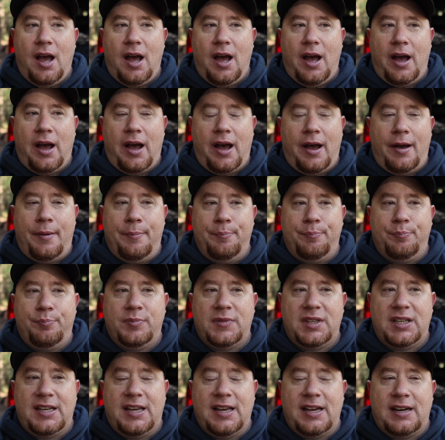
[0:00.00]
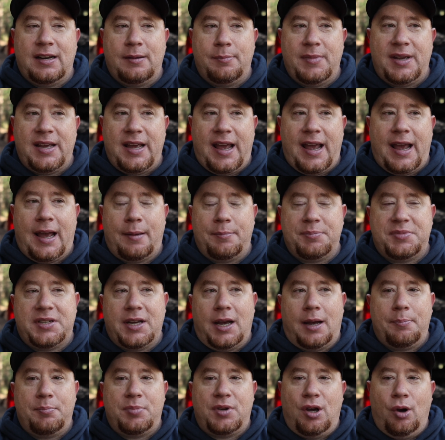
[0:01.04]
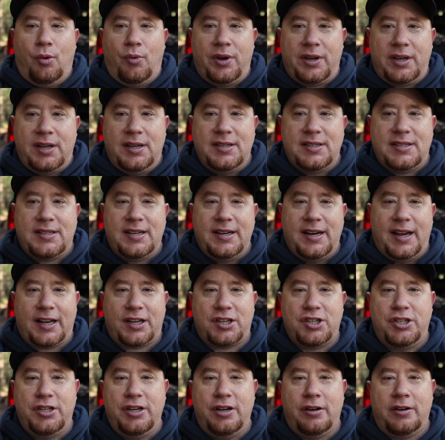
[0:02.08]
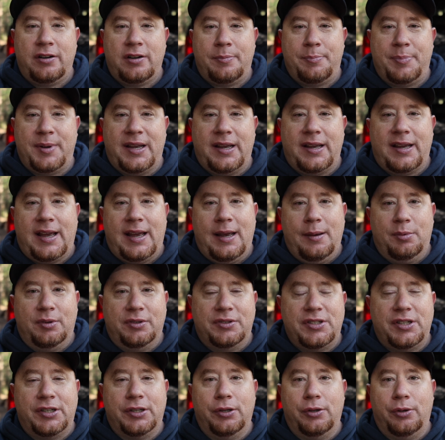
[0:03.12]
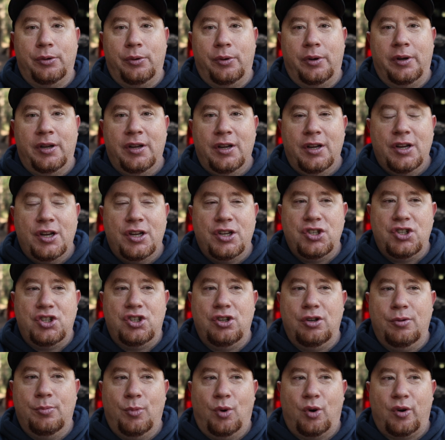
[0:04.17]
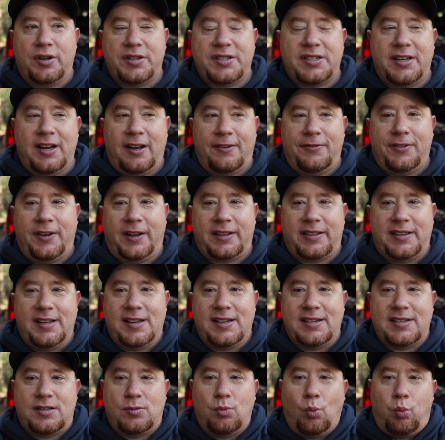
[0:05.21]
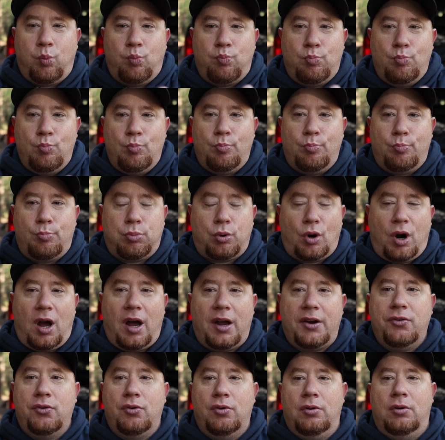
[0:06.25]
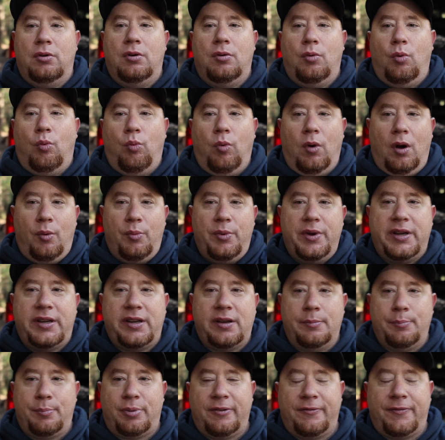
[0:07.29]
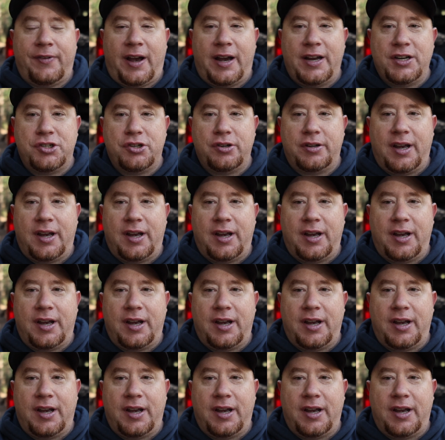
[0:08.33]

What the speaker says: getting me amped up going into next year to being able to do more stuff like this. Broaden what we can provide you